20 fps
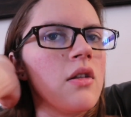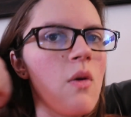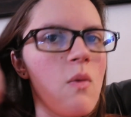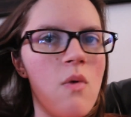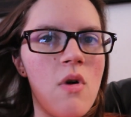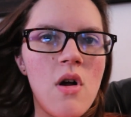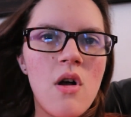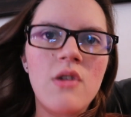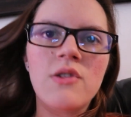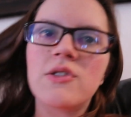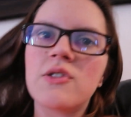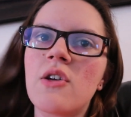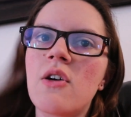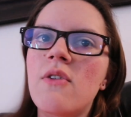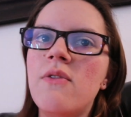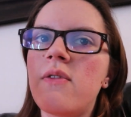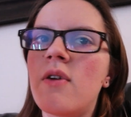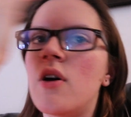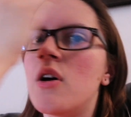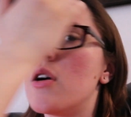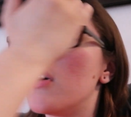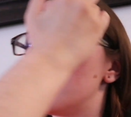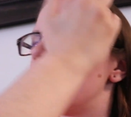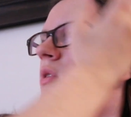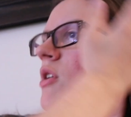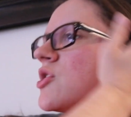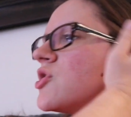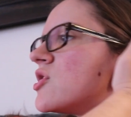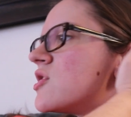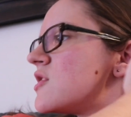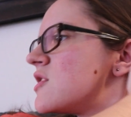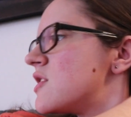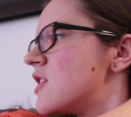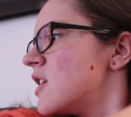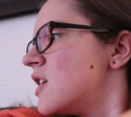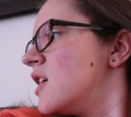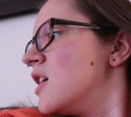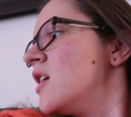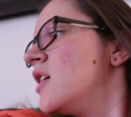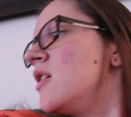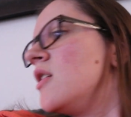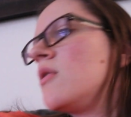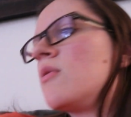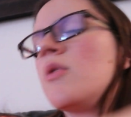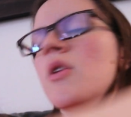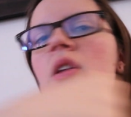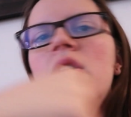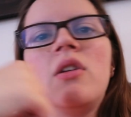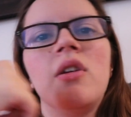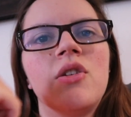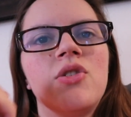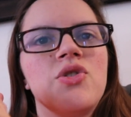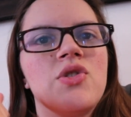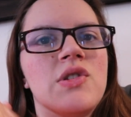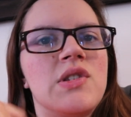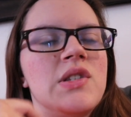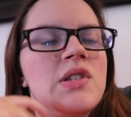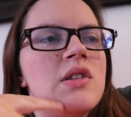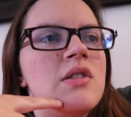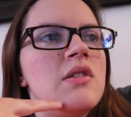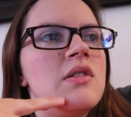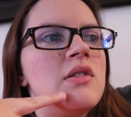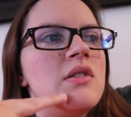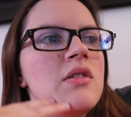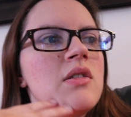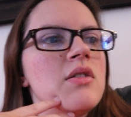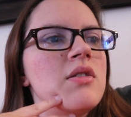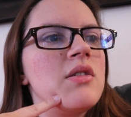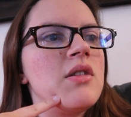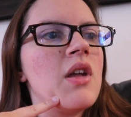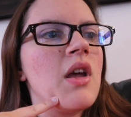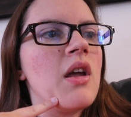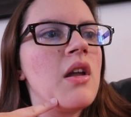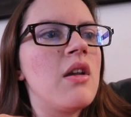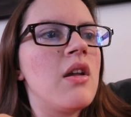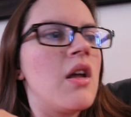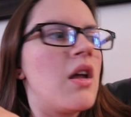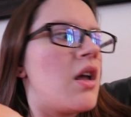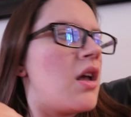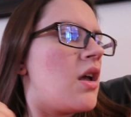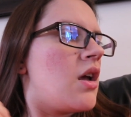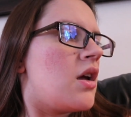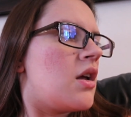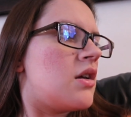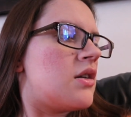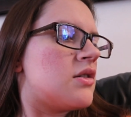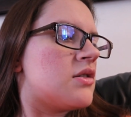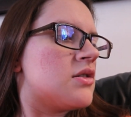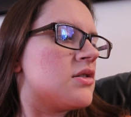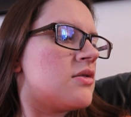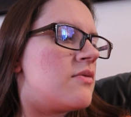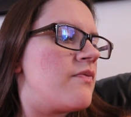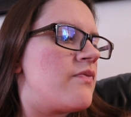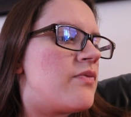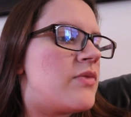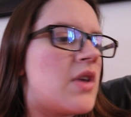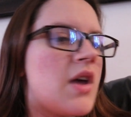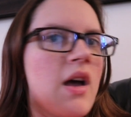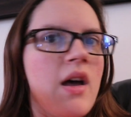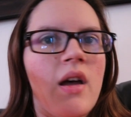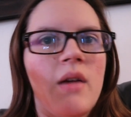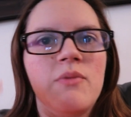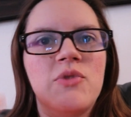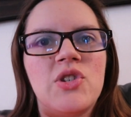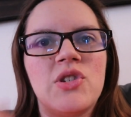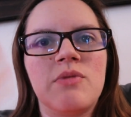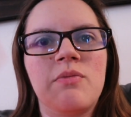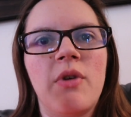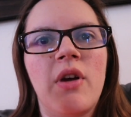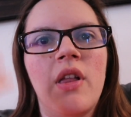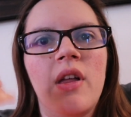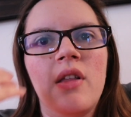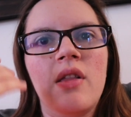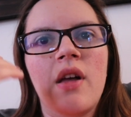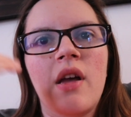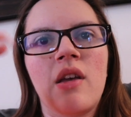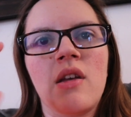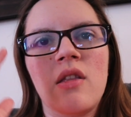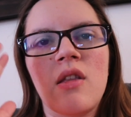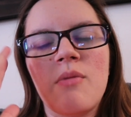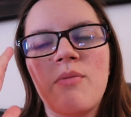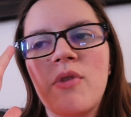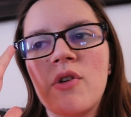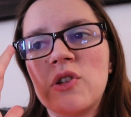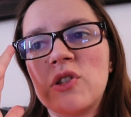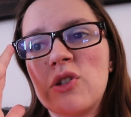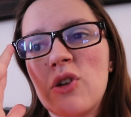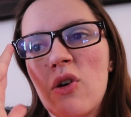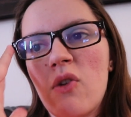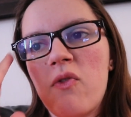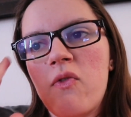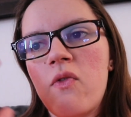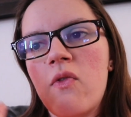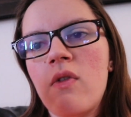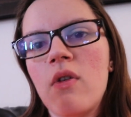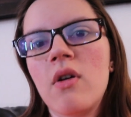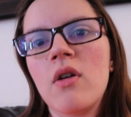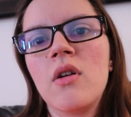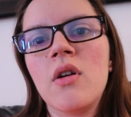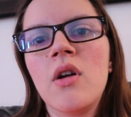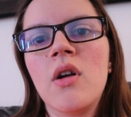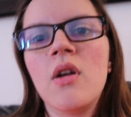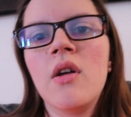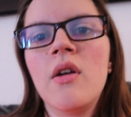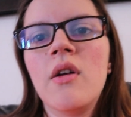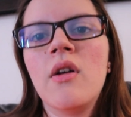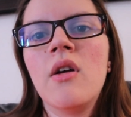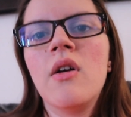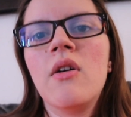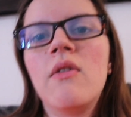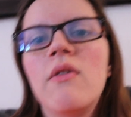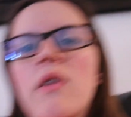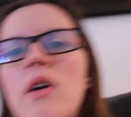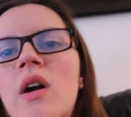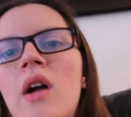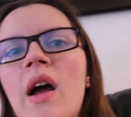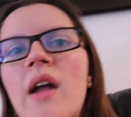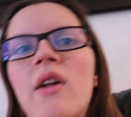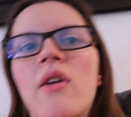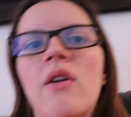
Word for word: the world so far, which is really interesting and yeah, I'm just really liking the book so far. I